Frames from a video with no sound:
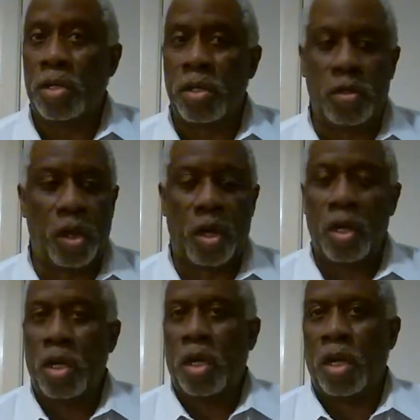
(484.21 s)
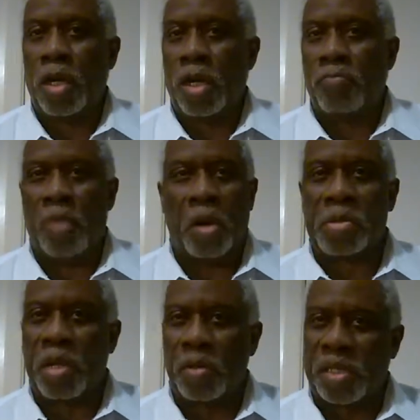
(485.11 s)
You know, uh,
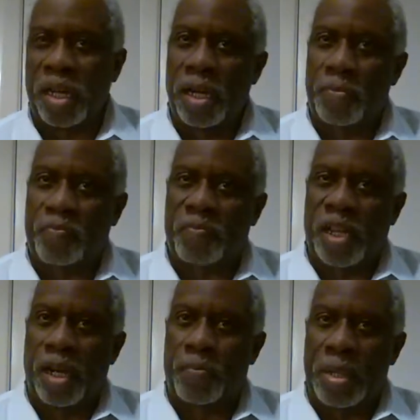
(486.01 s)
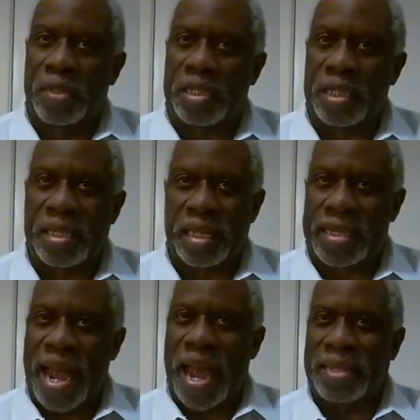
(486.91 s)
most don't tell tell people to
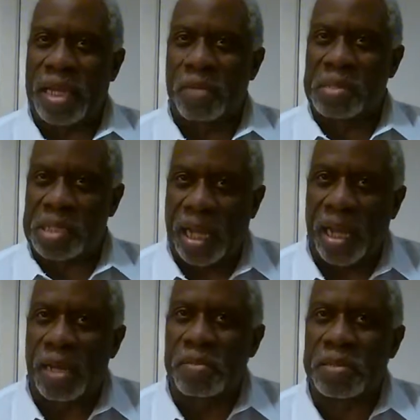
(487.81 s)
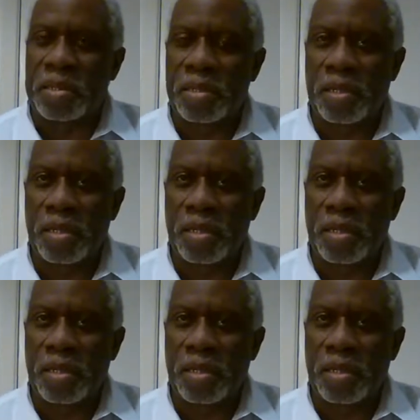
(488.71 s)
deny themselves.